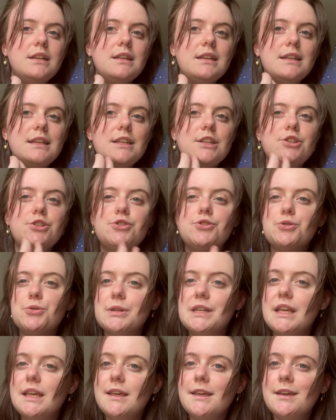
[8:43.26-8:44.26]

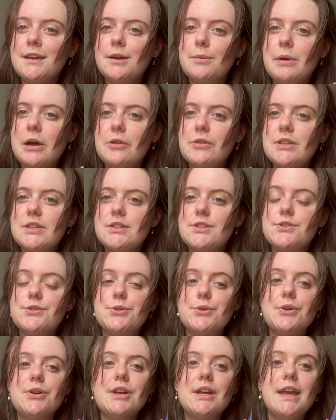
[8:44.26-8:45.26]
intriguing about this
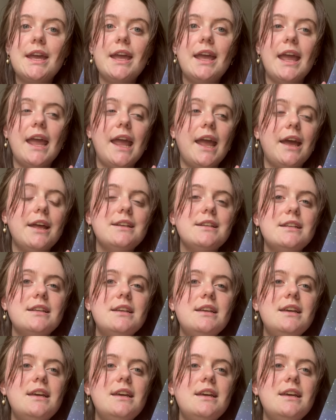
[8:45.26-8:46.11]
story, and